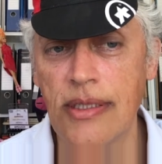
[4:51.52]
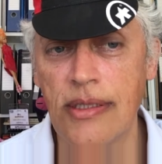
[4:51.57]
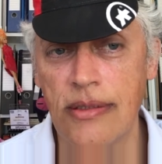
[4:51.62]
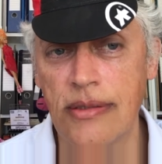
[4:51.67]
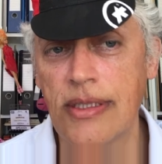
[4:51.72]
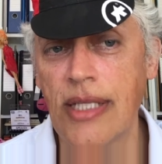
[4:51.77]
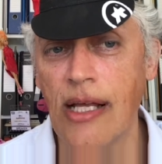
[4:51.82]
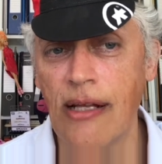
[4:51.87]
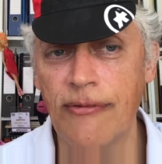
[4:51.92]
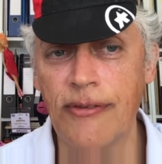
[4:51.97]

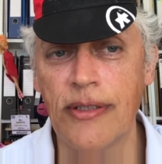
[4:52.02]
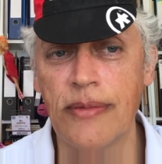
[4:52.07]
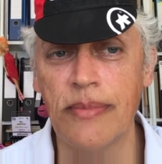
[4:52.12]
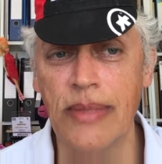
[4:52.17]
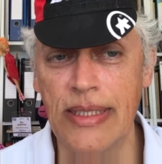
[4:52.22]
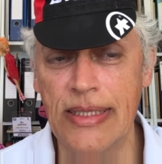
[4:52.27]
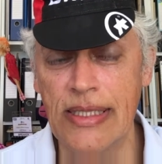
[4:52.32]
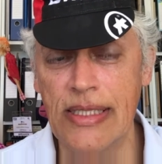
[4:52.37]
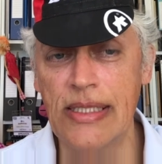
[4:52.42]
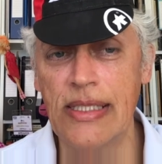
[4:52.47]

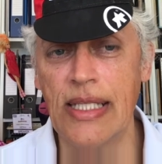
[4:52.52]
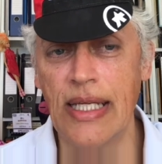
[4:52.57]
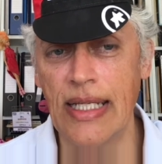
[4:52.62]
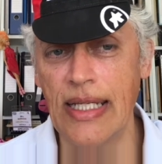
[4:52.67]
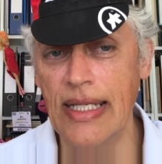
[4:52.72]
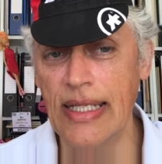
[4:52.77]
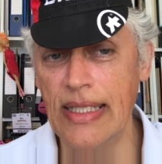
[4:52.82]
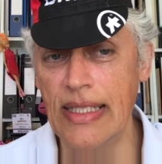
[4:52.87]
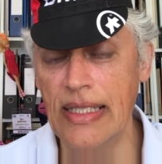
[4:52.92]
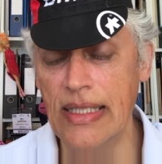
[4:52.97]
self-admitted that
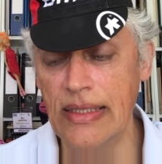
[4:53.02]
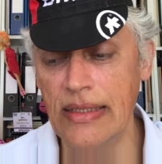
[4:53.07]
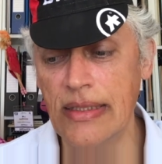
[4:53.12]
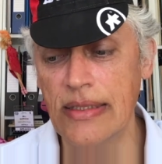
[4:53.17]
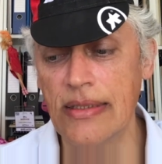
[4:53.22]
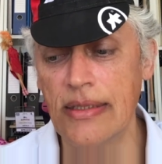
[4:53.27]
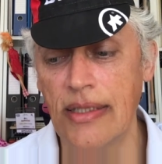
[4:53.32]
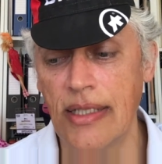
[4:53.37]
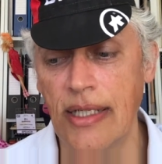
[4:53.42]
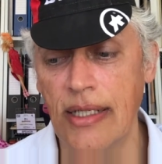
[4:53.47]
he
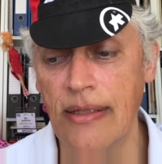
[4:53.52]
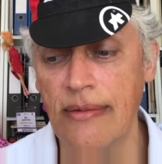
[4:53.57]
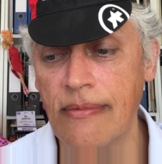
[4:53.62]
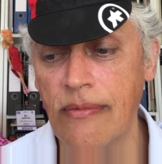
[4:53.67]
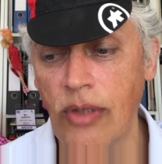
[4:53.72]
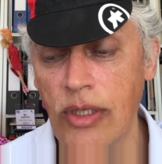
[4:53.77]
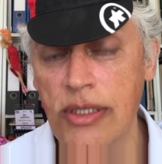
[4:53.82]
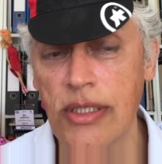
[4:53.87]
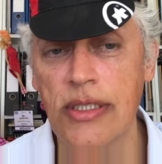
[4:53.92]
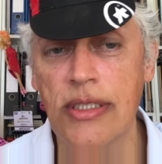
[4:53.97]

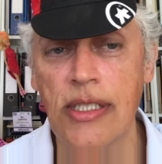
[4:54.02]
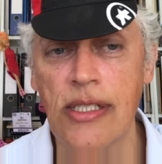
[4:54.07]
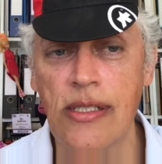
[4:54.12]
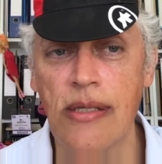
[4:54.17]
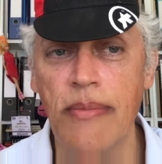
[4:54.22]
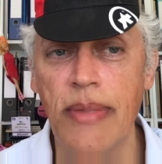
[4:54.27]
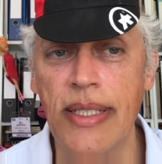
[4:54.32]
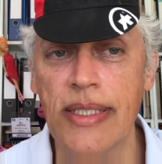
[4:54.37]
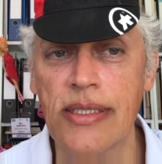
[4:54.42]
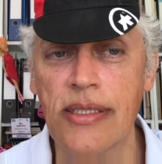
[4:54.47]
wasn't in the
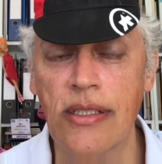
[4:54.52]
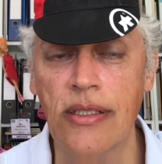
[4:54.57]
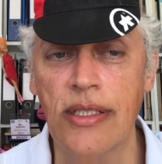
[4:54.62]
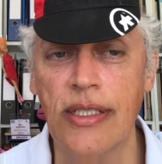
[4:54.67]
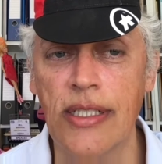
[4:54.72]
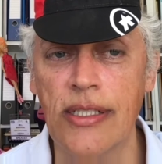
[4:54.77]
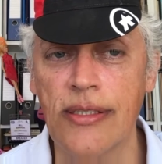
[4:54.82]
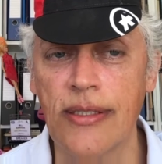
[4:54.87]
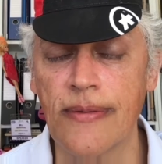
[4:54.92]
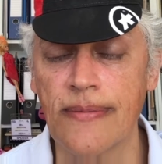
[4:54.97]
best
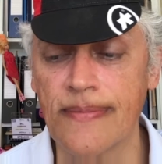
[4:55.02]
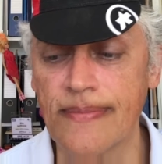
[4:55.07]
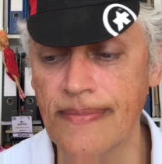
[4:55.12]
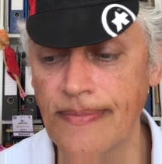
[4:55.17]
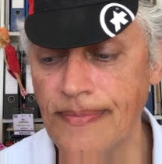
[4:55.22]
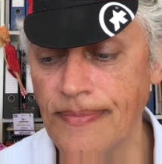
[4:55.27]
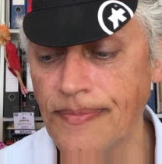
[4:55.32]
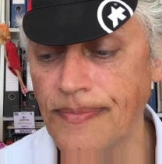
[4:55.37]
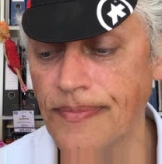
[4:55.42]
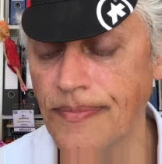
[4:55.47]
condition.
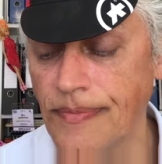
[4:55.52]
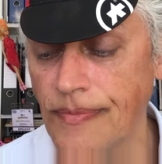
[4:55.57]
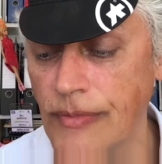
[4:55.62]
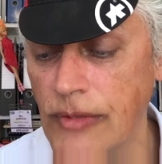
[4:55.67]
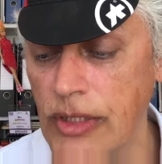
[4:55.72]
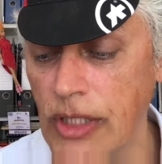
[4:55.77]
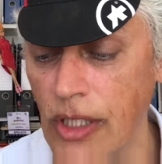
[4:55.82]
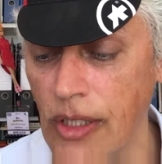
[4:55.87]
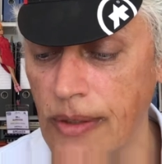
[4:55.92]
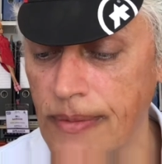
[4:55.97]

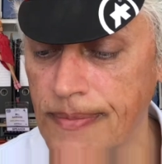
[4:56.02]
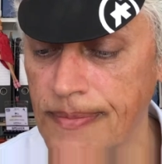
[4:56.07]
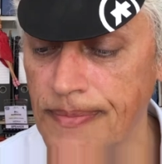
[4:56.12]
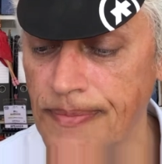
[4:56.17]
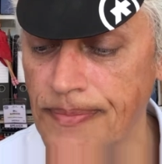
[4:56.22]
So